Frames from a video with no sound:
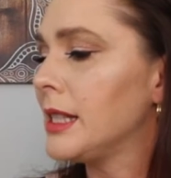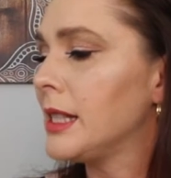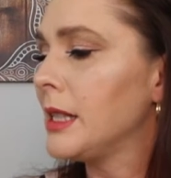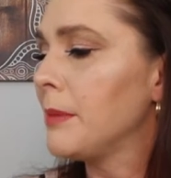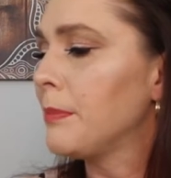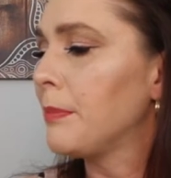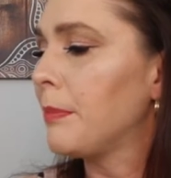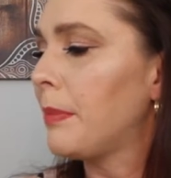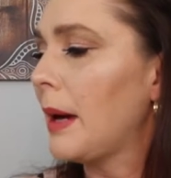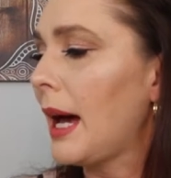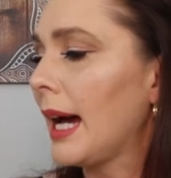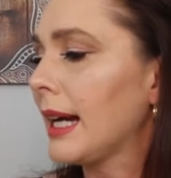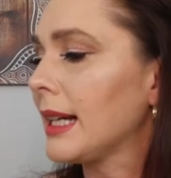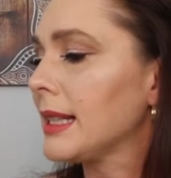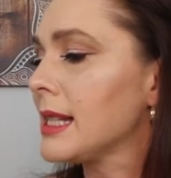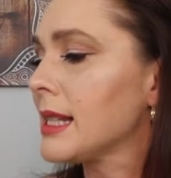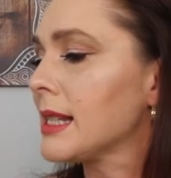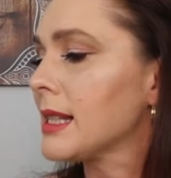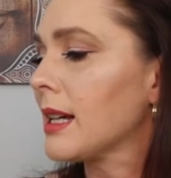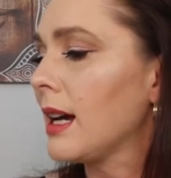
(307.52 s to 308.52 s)
zip
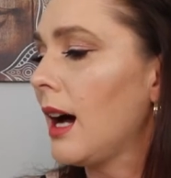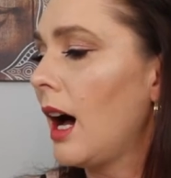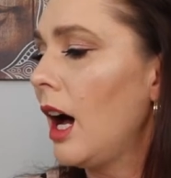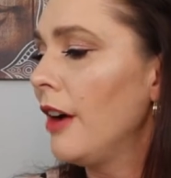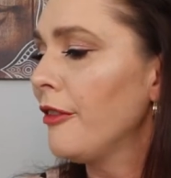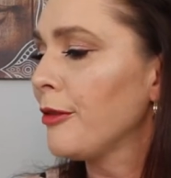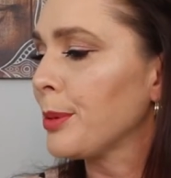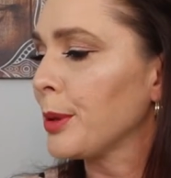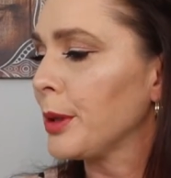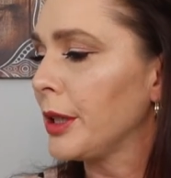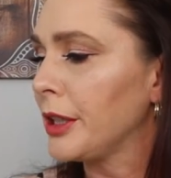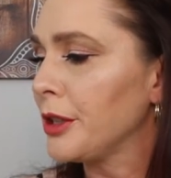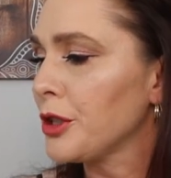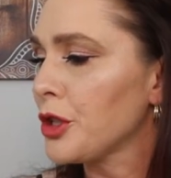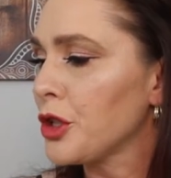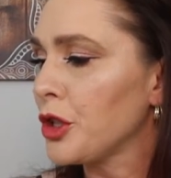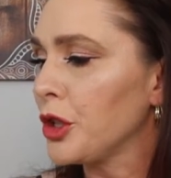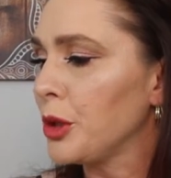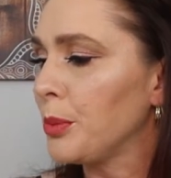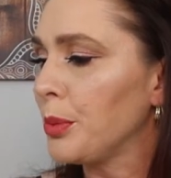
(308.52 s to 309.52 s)
back scarf print
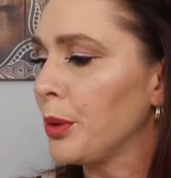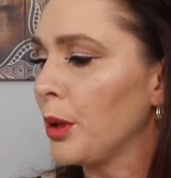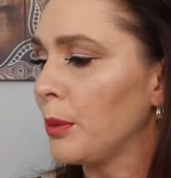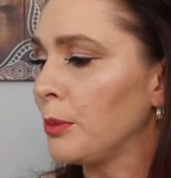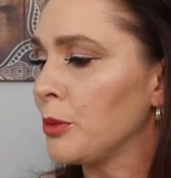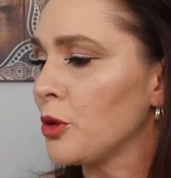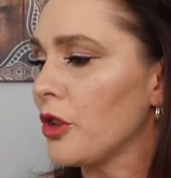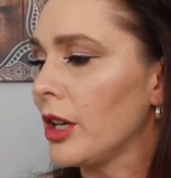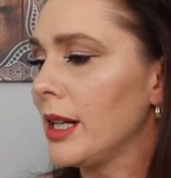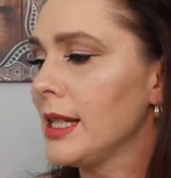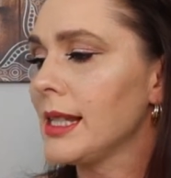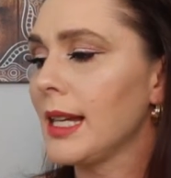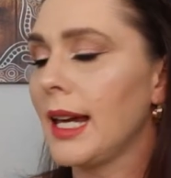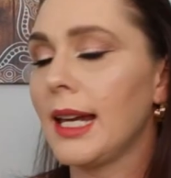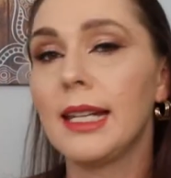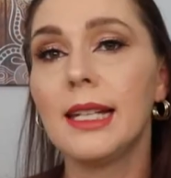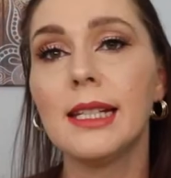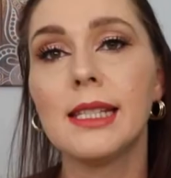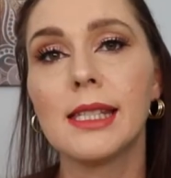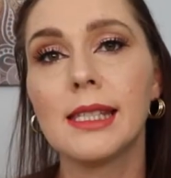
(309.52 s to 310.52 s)
tube prom dress,
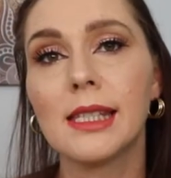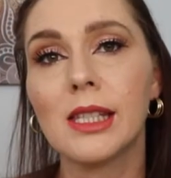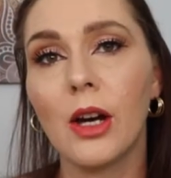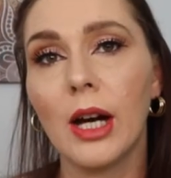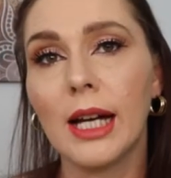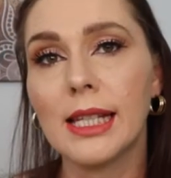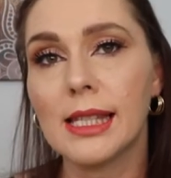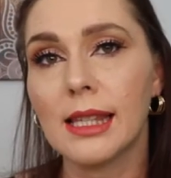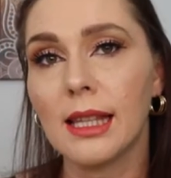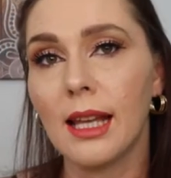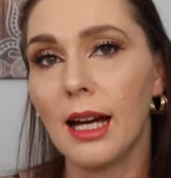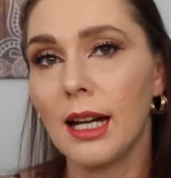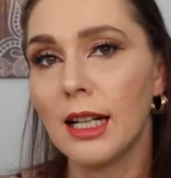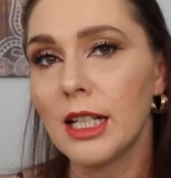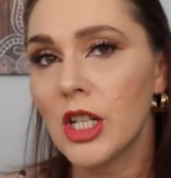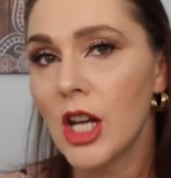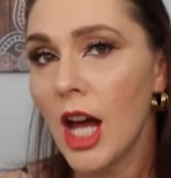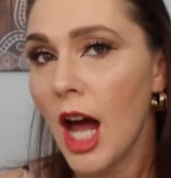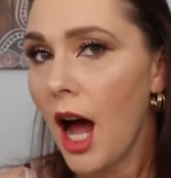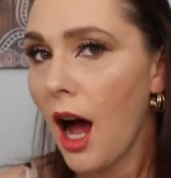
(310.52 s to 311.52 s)
and it's size
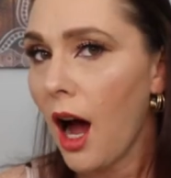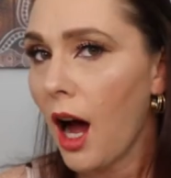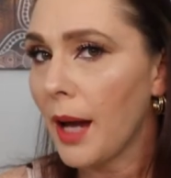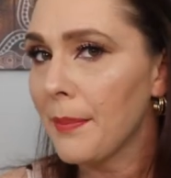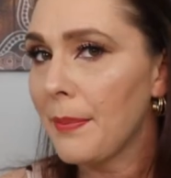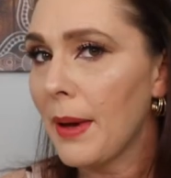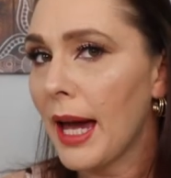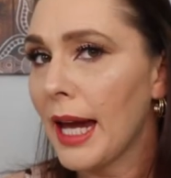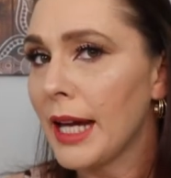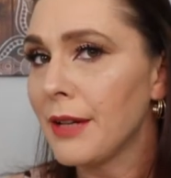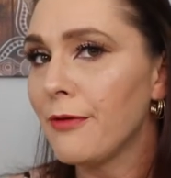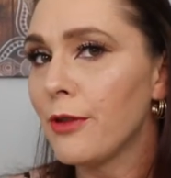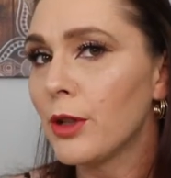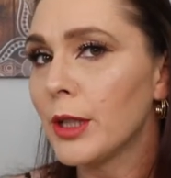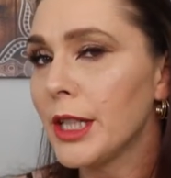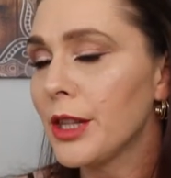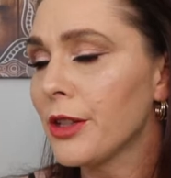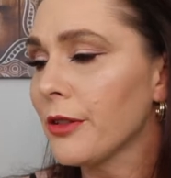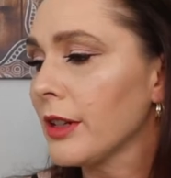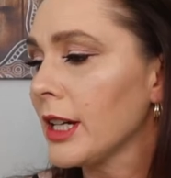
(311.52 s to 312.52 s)
large. I paid
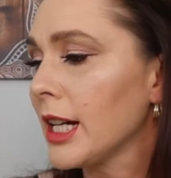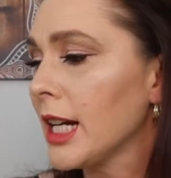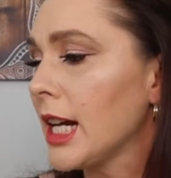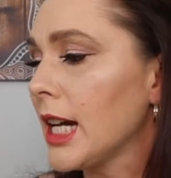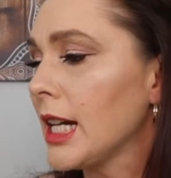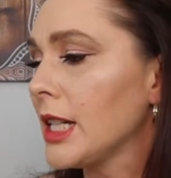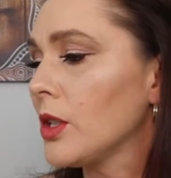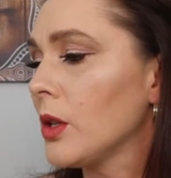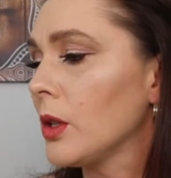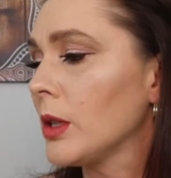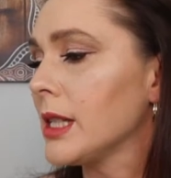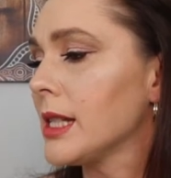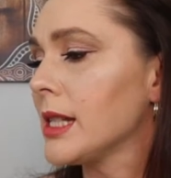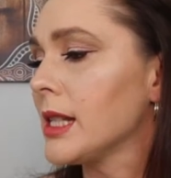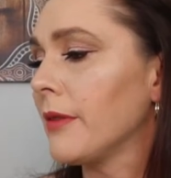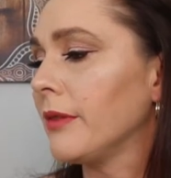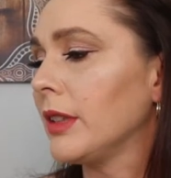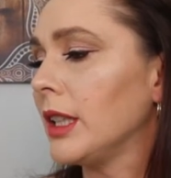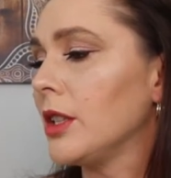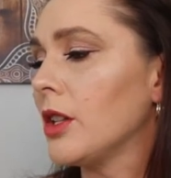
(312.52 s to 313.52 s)
forty-three dollars and
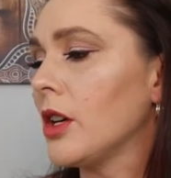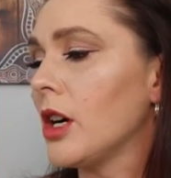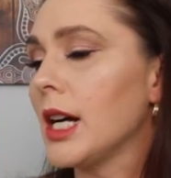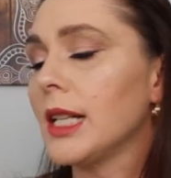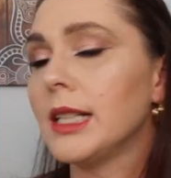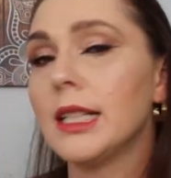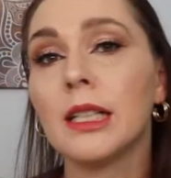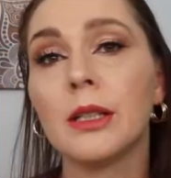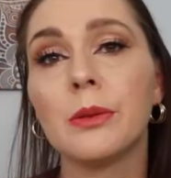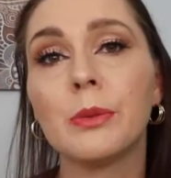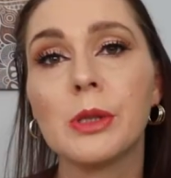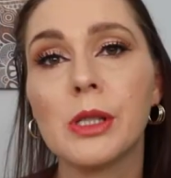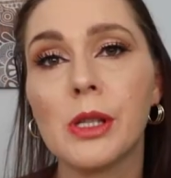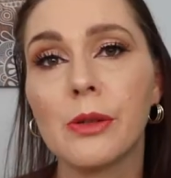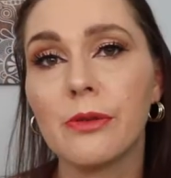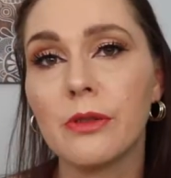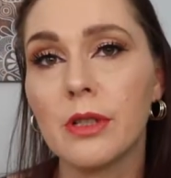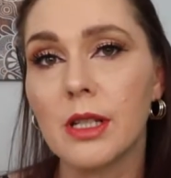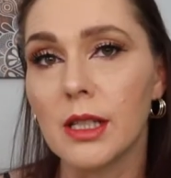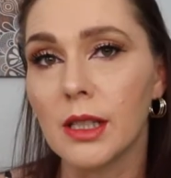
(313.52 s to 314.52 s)
seventy-nine cents and it was
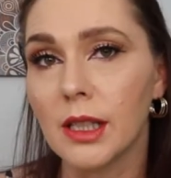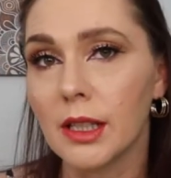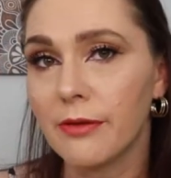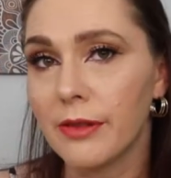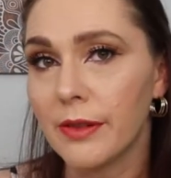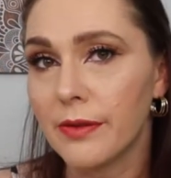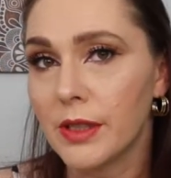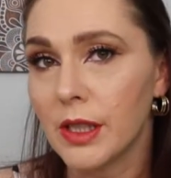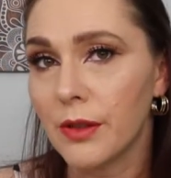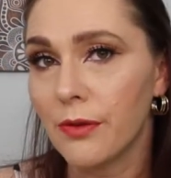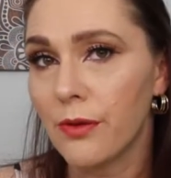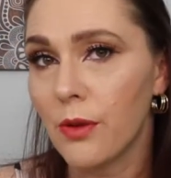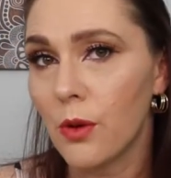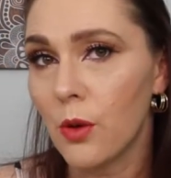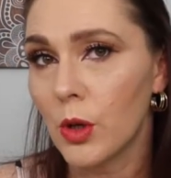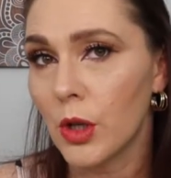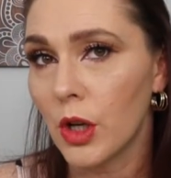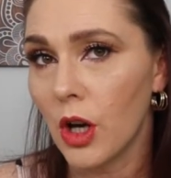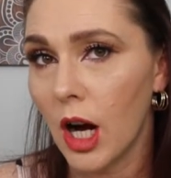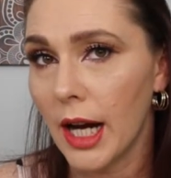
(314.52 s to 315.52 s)
originally
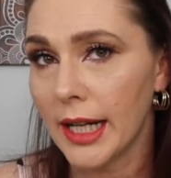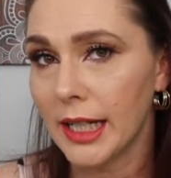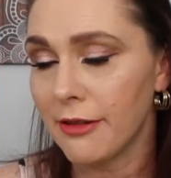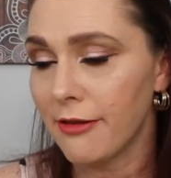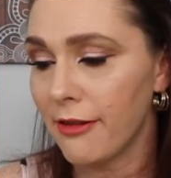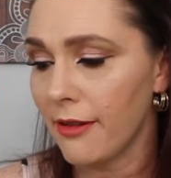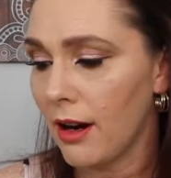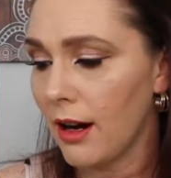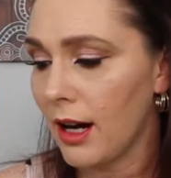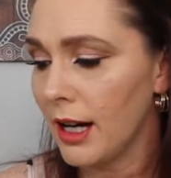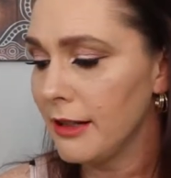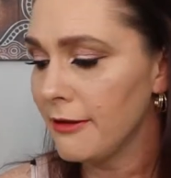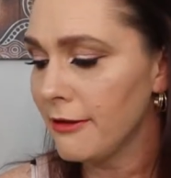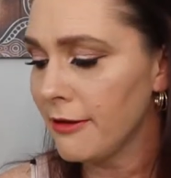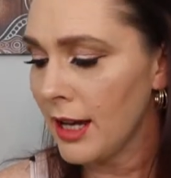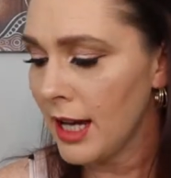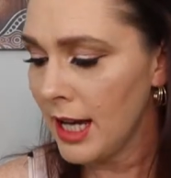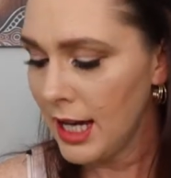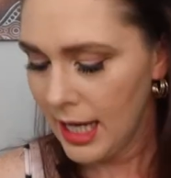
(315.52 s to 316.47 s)
fifty-four dollars and ninety-five cents.